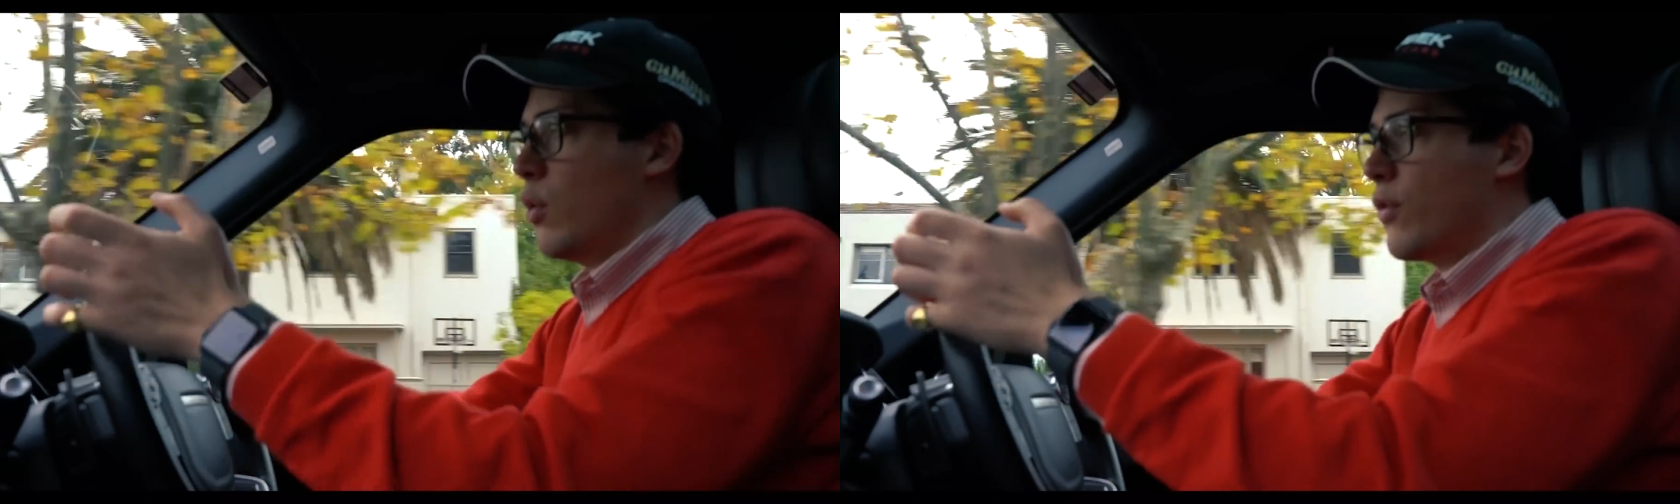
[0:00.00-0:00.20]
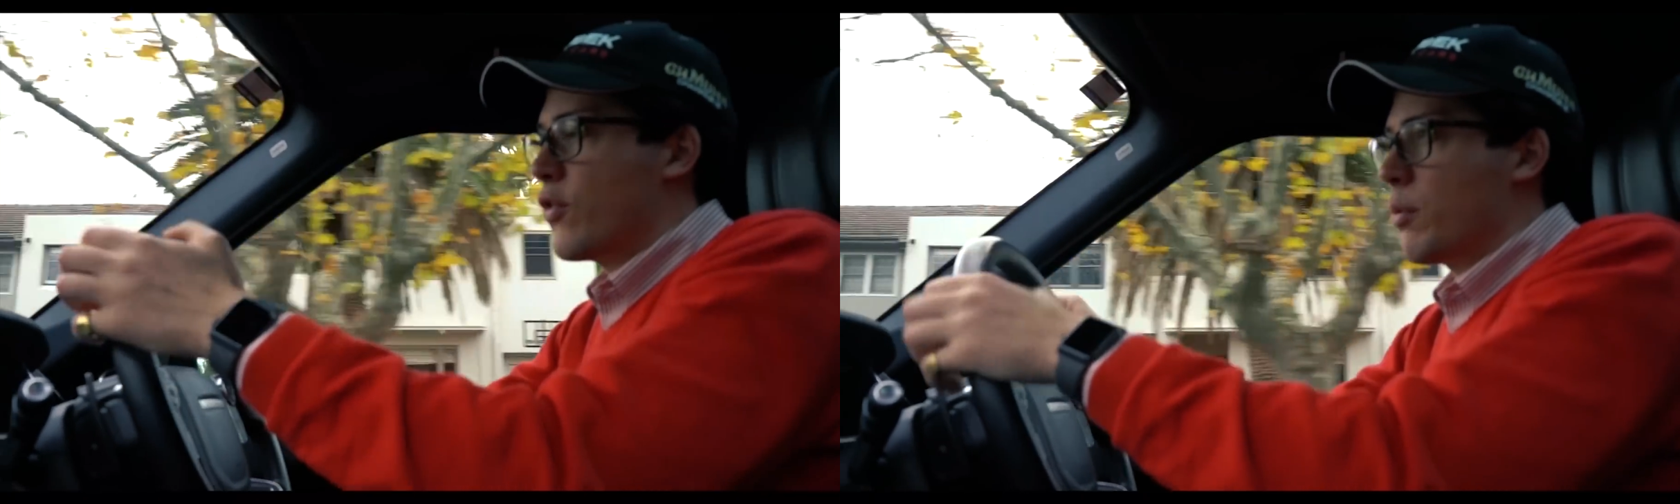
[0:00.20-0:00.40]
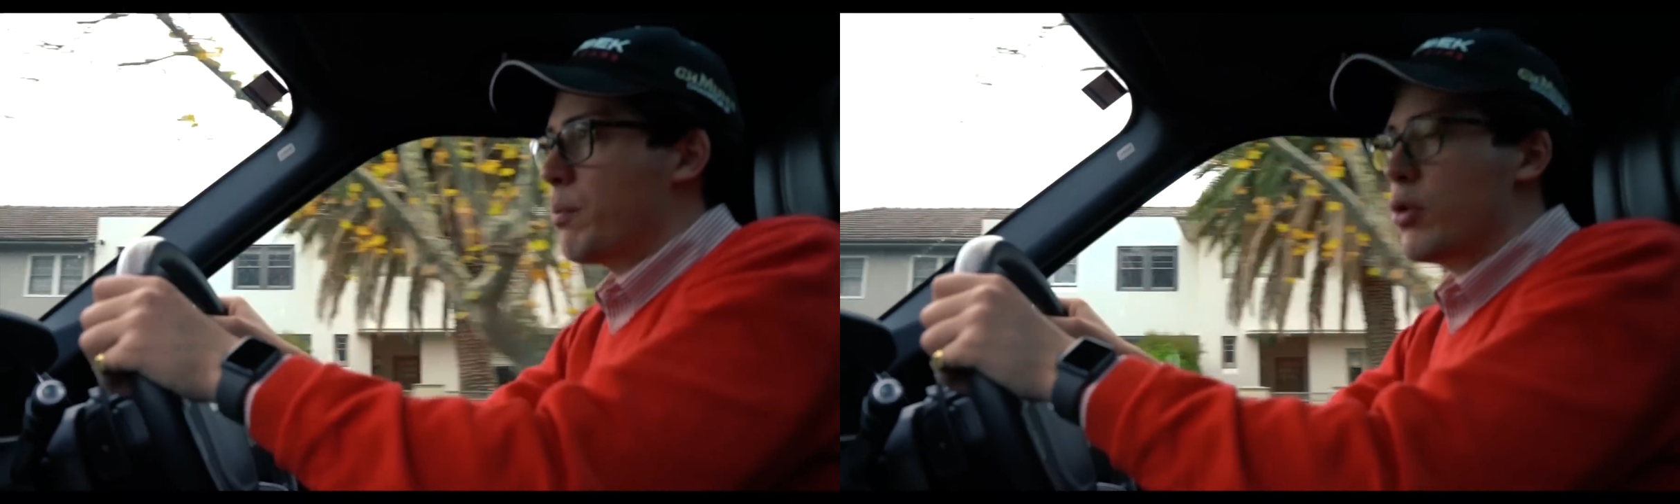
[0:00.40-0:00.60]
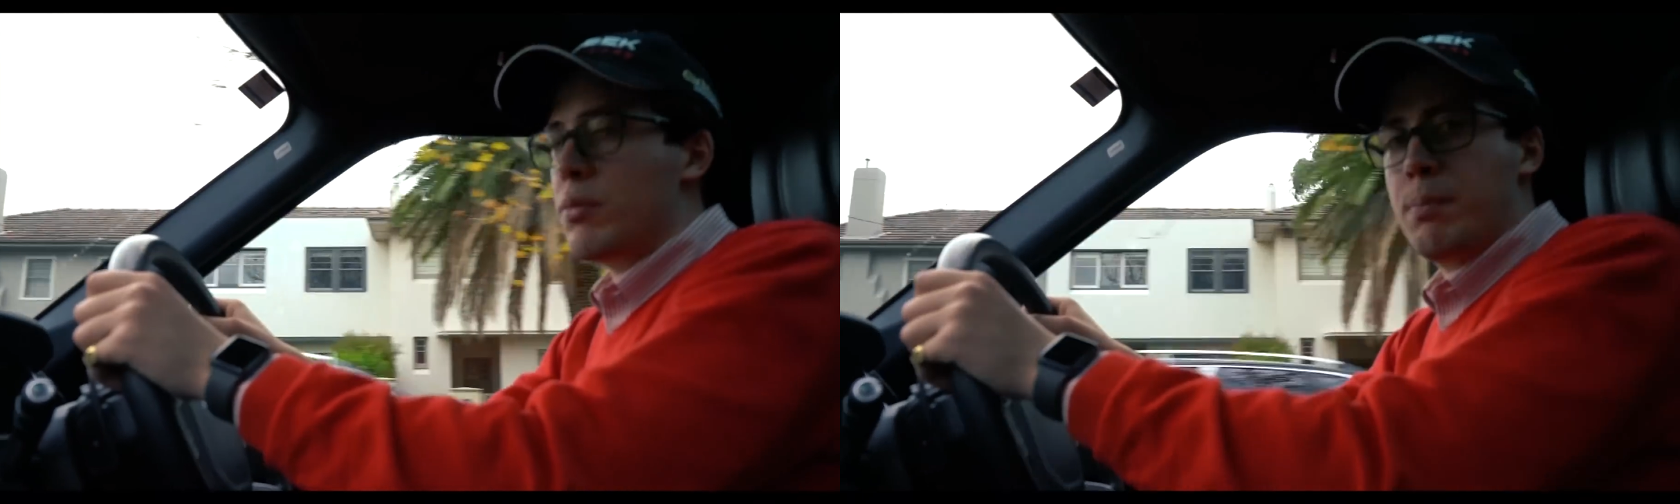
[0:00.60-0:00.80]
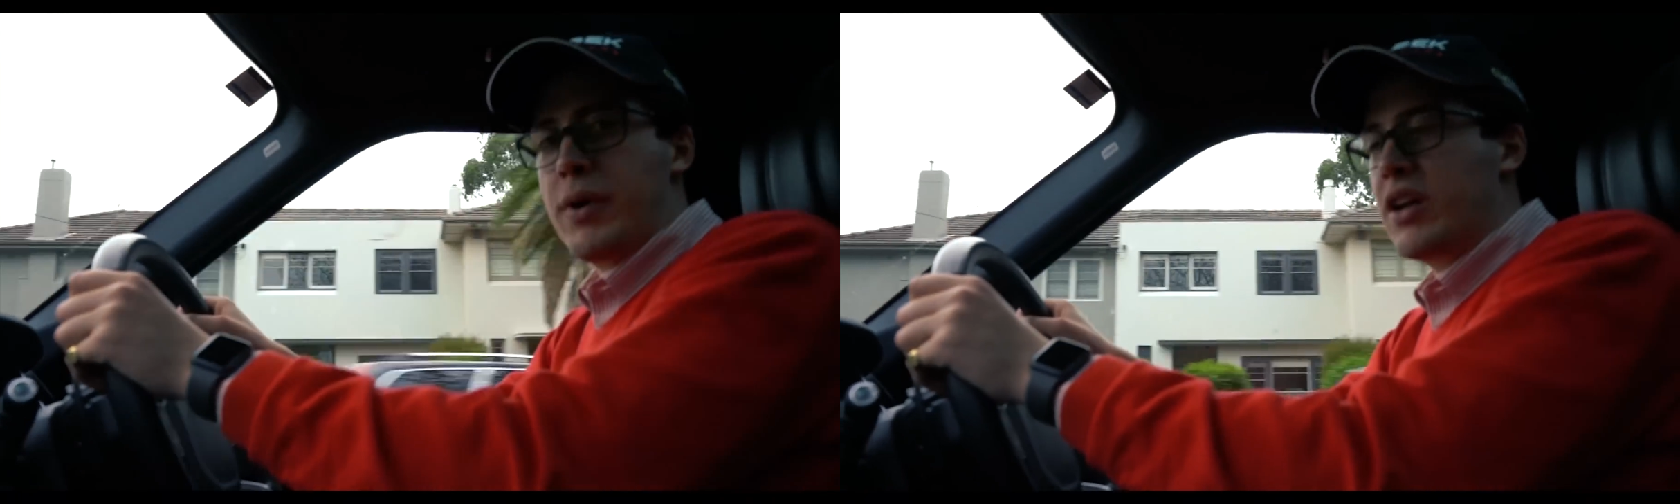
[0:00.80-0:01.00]
We've got a
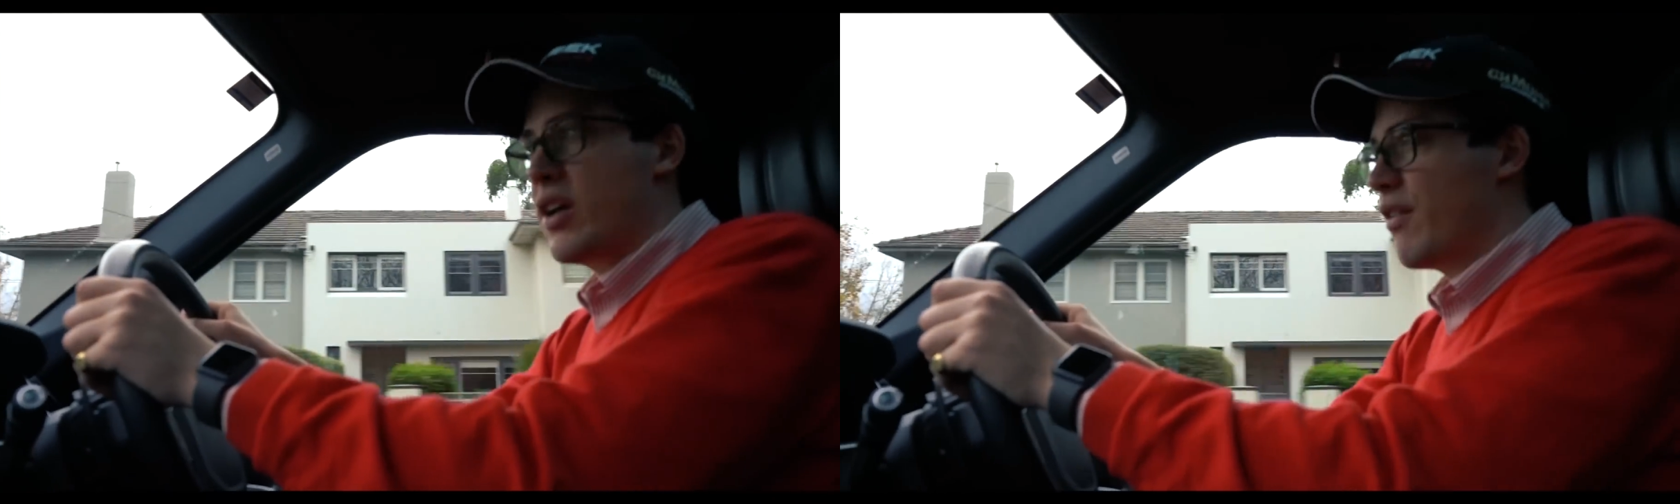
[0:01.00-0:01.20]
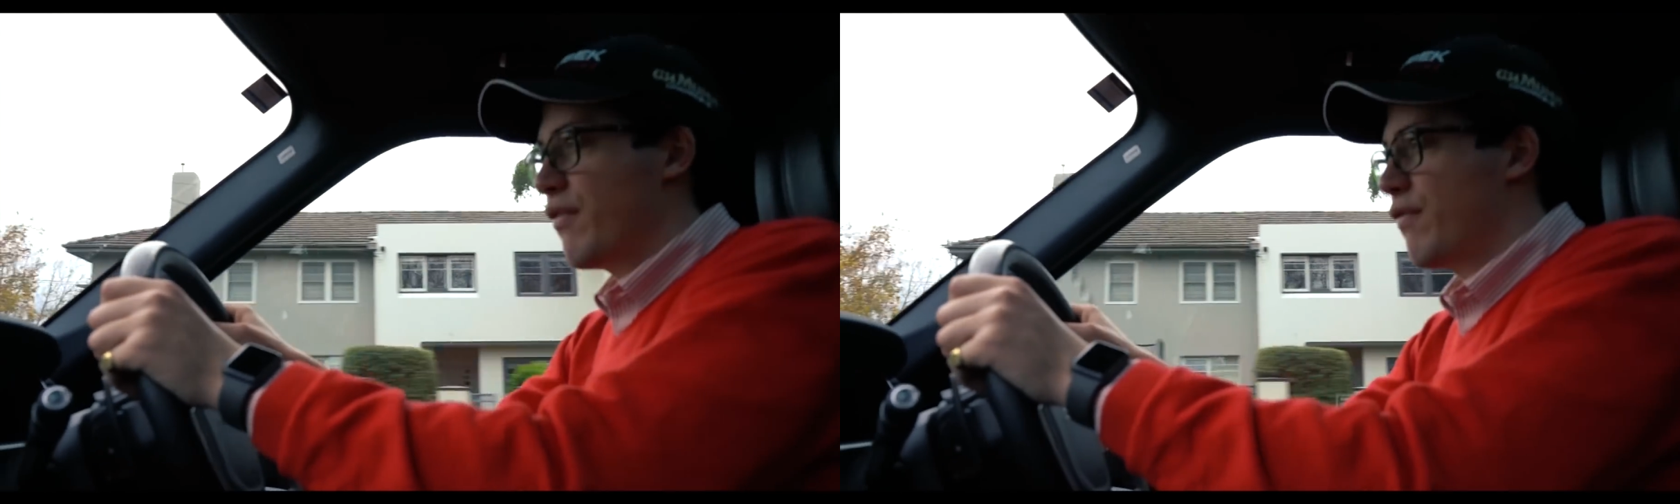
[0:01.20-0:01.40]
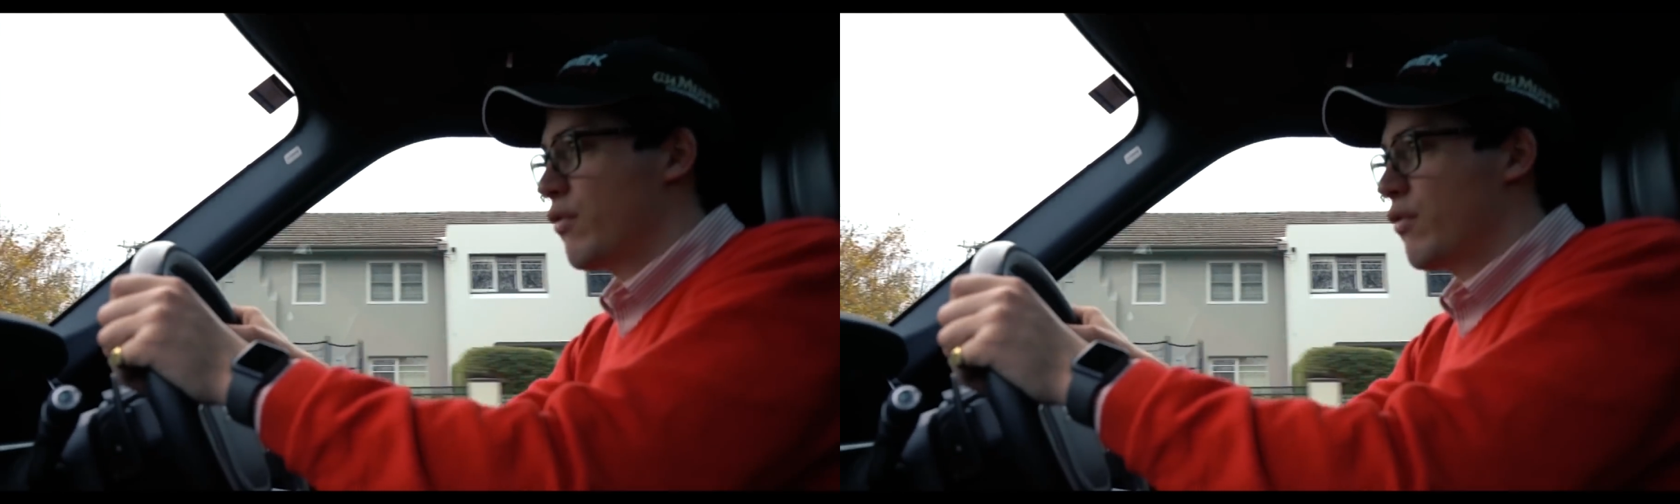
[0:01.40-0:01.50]
boot big enough